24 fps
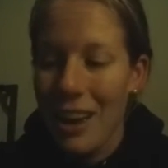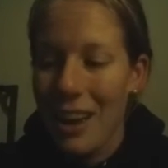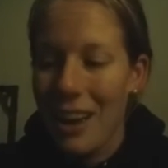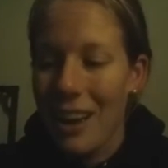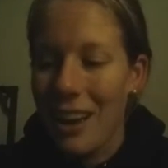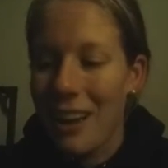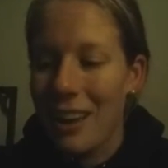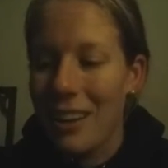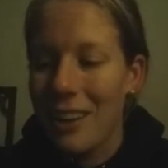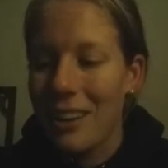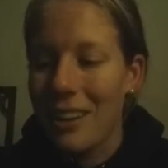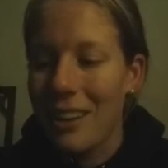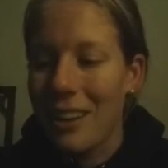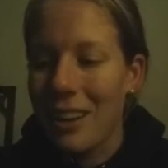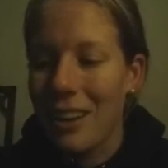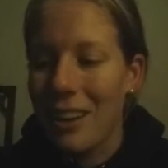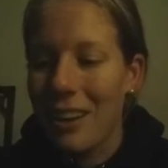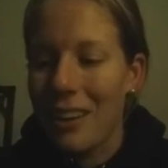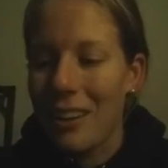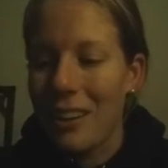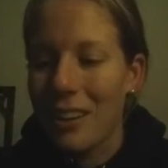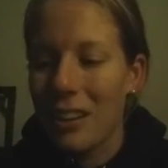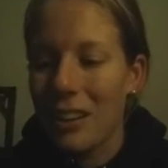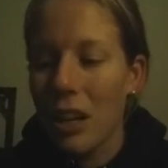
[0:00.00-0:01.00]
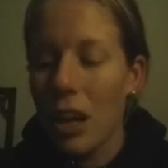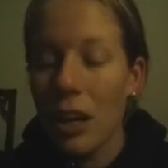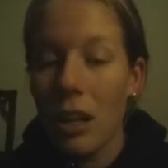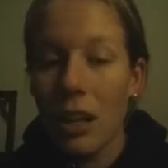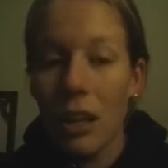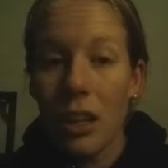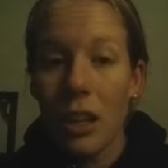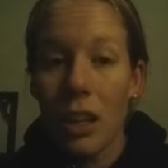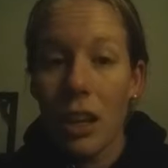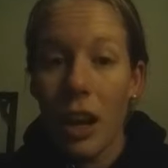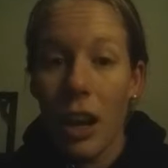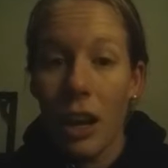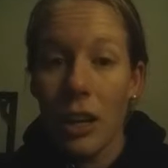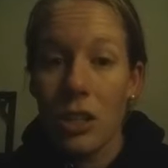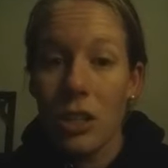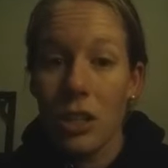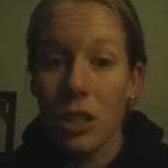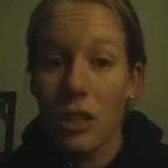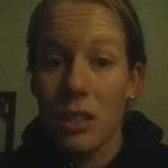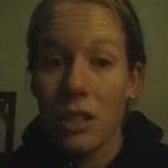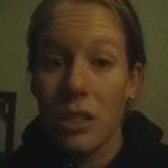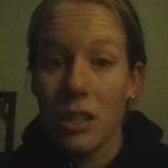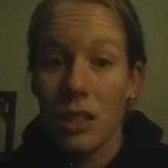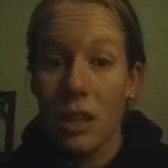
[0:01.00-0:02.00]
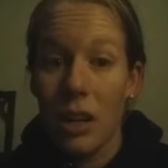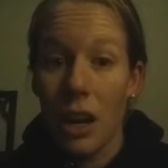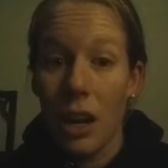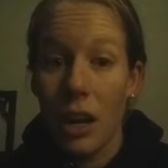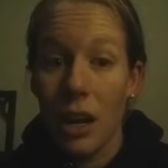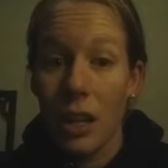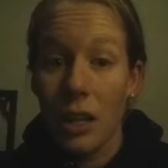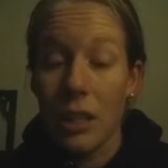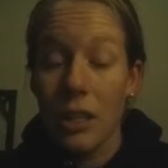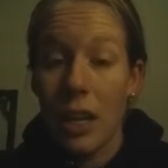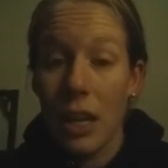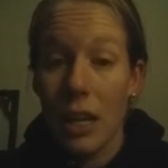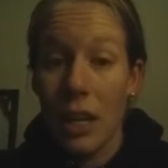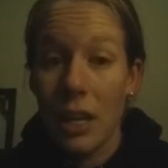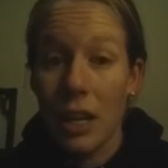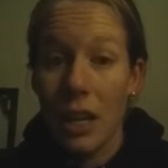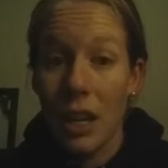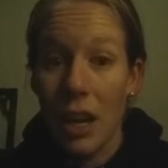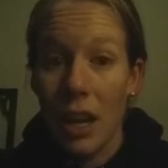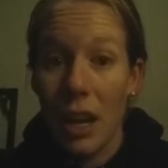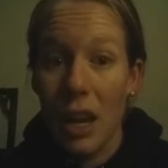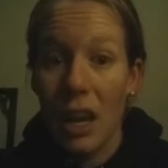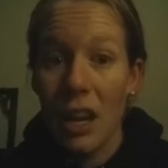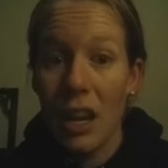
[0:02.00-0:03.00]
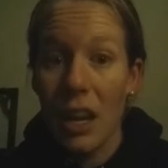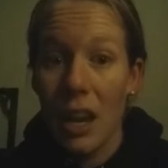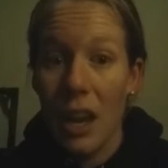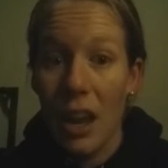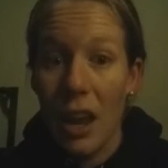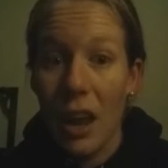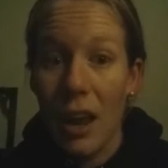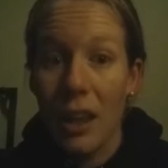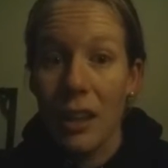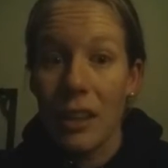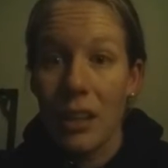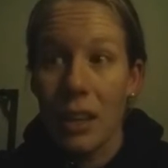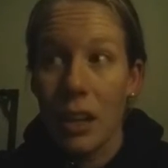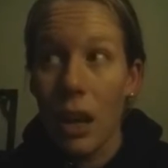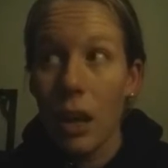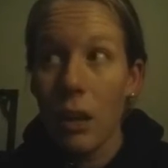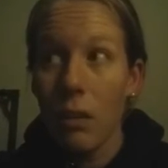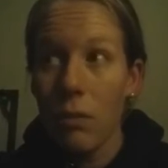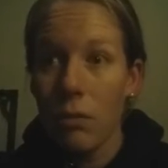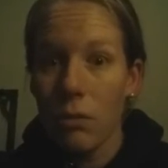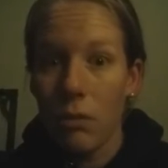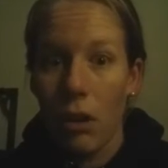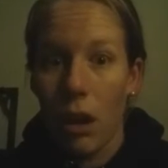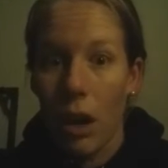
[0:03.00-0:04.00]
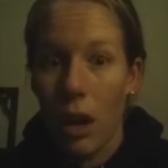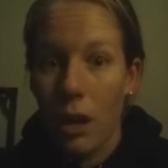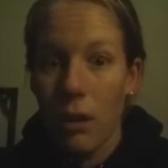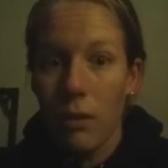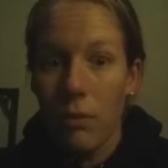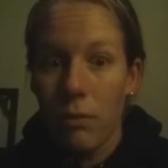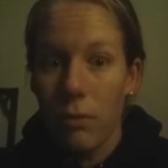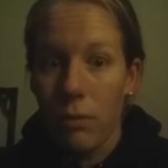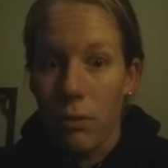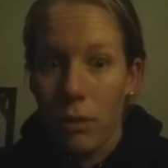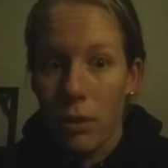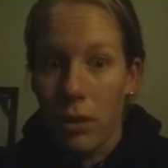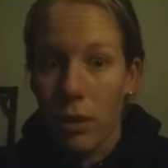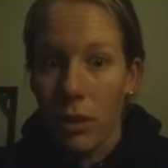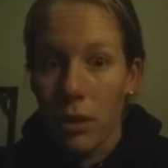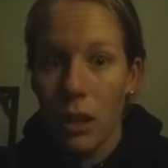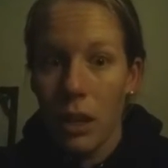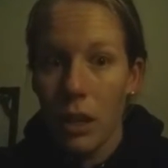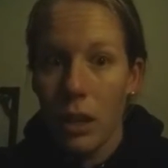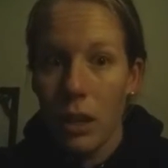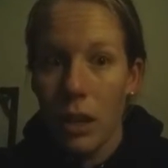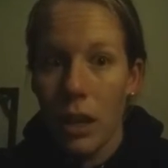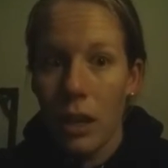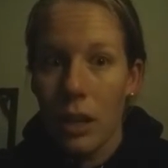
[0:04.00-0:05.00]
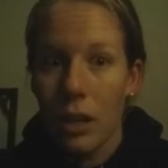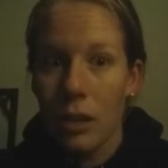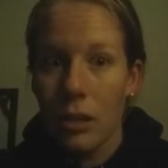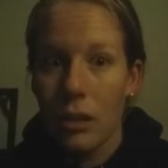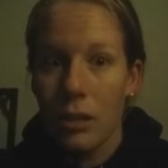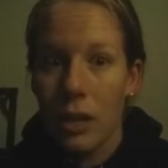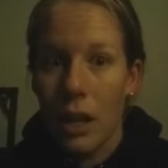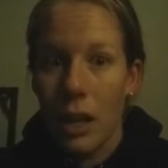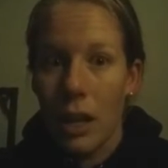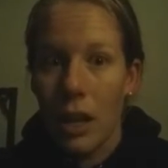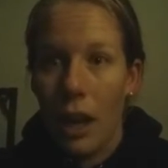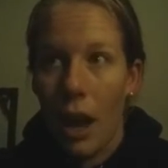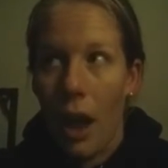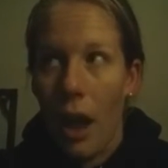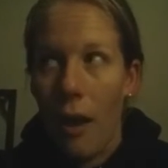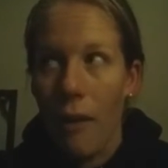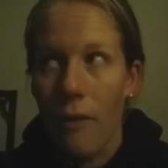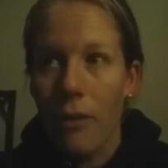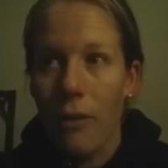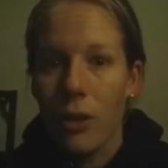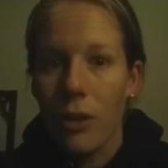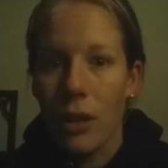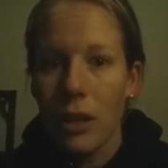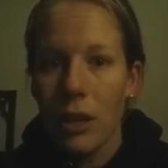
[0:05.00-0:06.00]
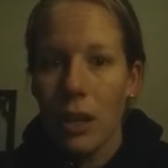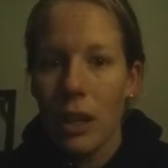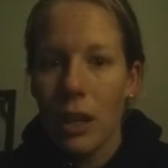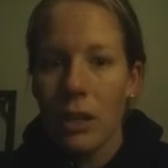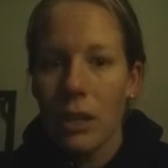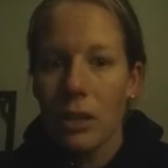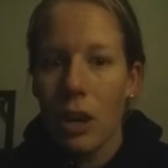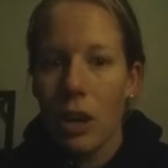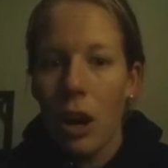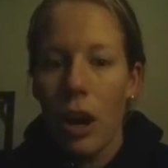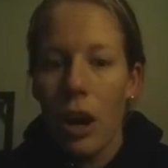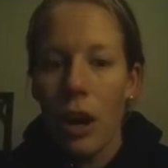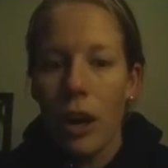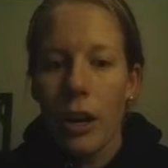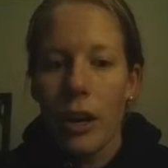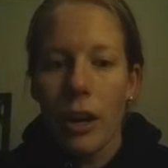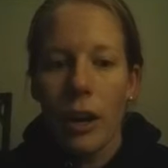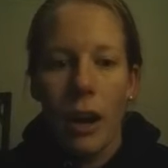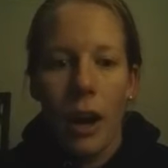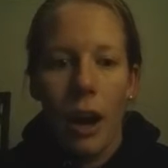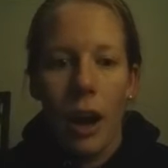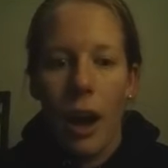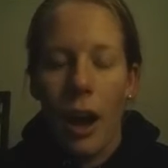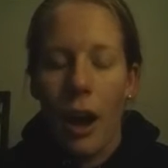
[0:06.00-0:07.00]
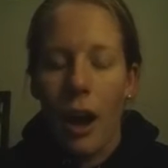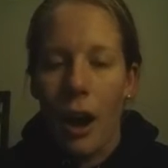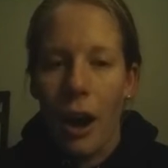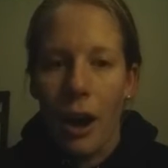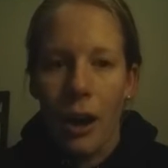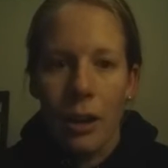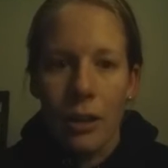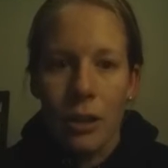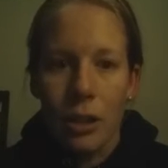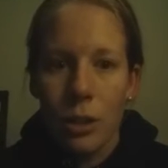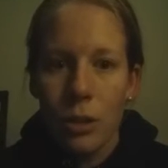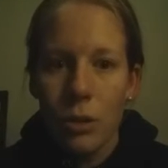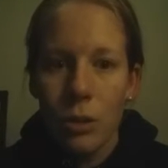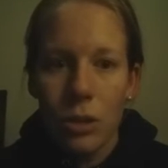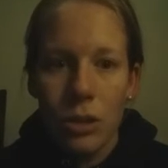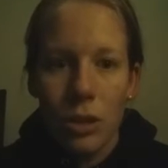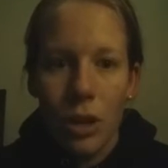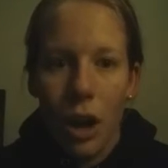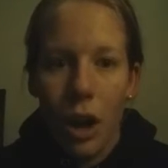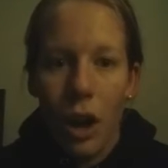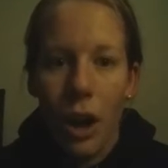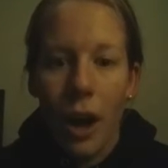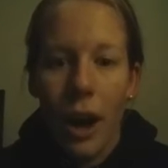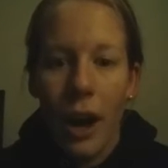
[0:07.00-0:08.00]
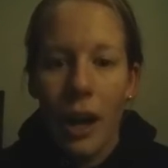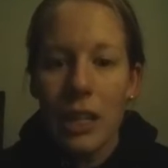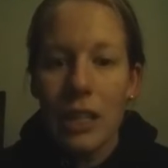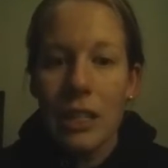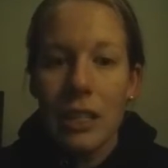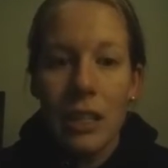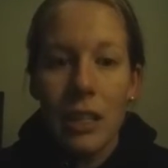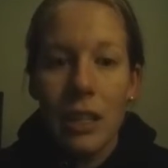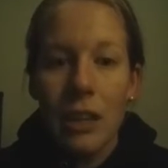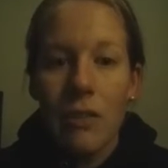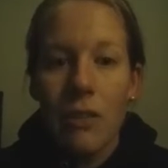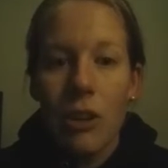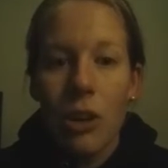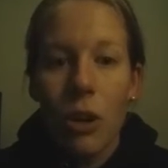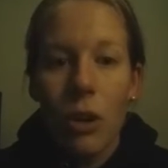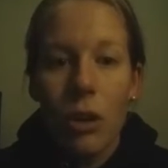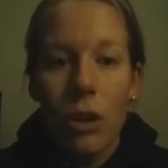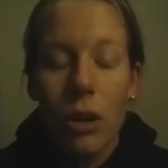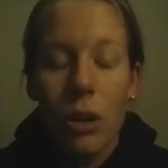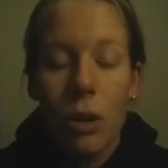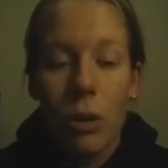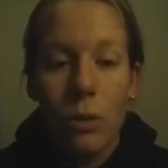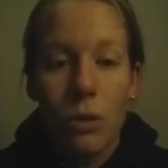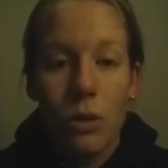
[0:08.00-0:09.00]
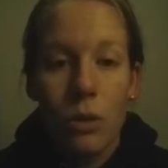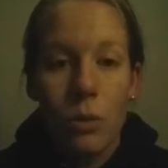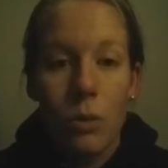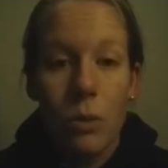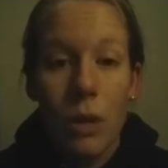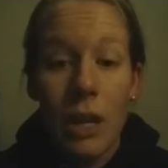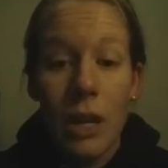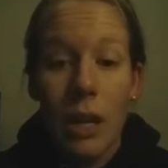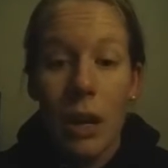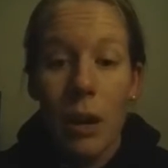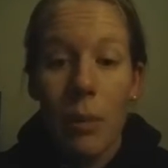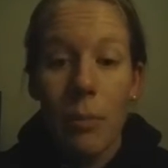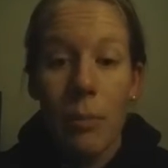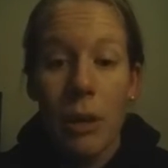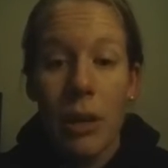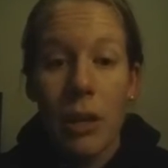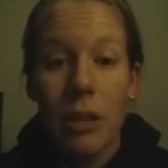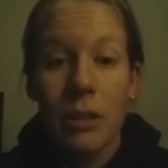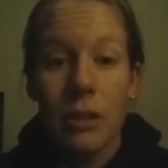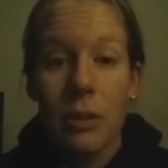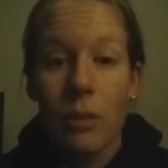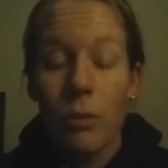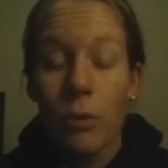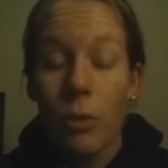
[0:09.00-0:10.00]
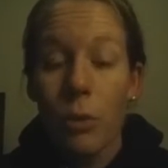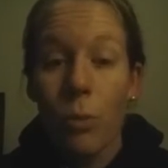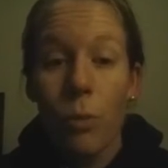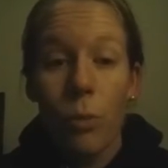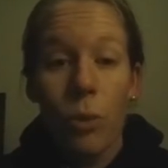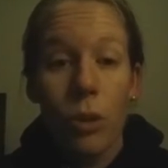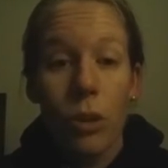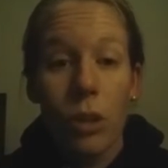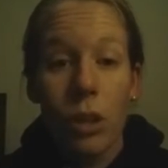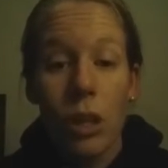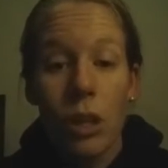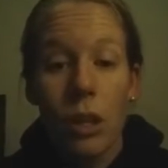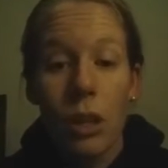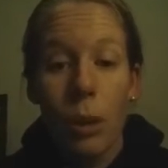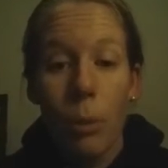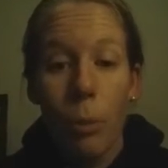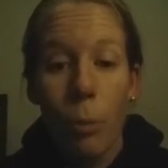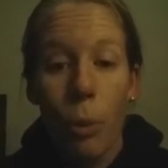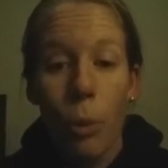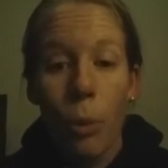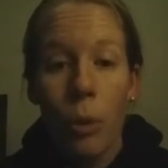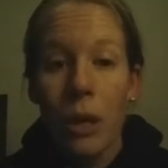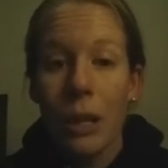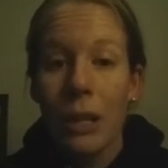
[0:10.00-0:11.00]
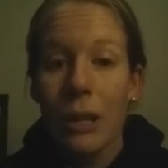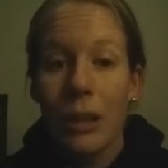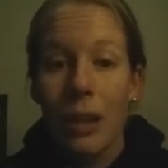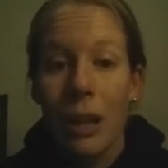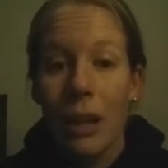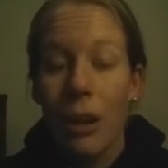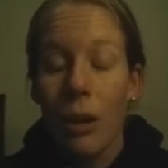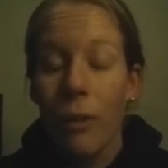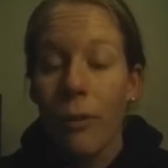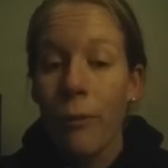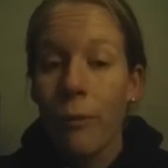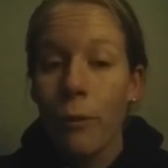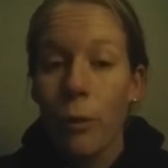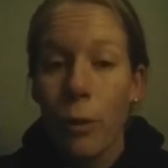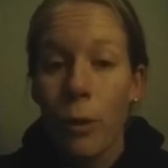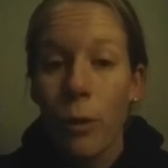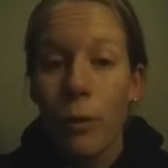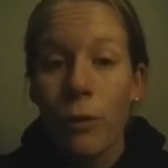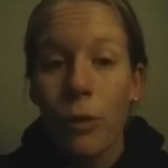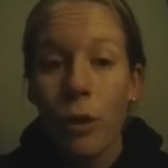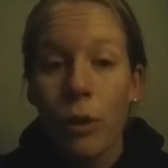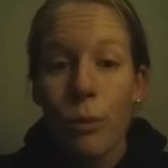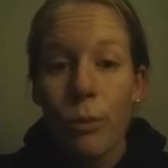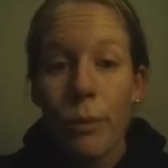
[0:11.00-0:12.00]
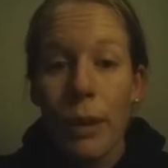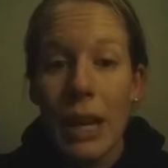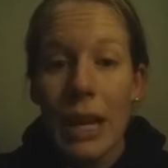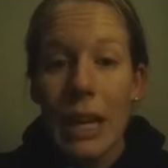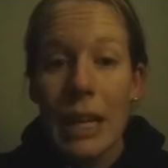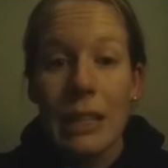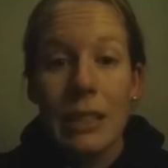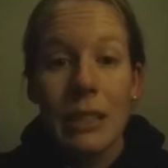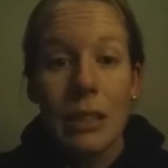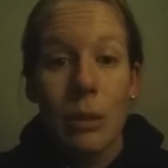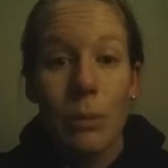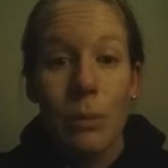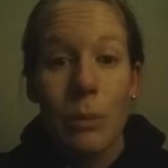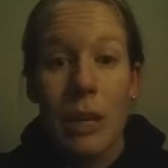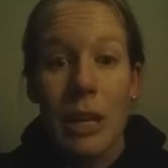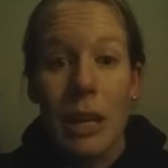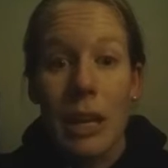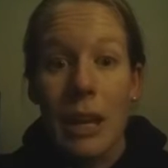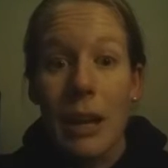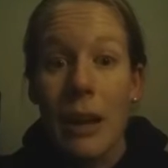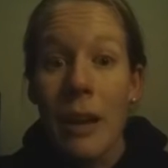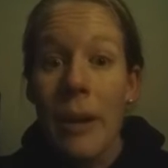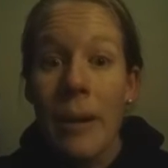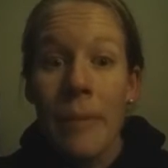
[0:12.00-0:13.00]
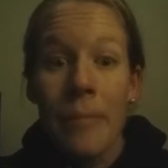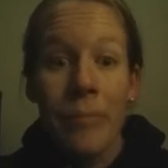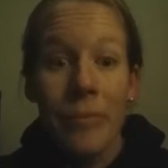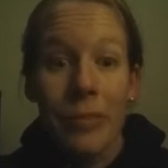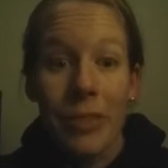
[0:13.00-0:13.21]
And luckily I take it in, and then I really like take everything to heart. You saw I didn't even go to Costa Rica because of a really good point that a few of you made to me.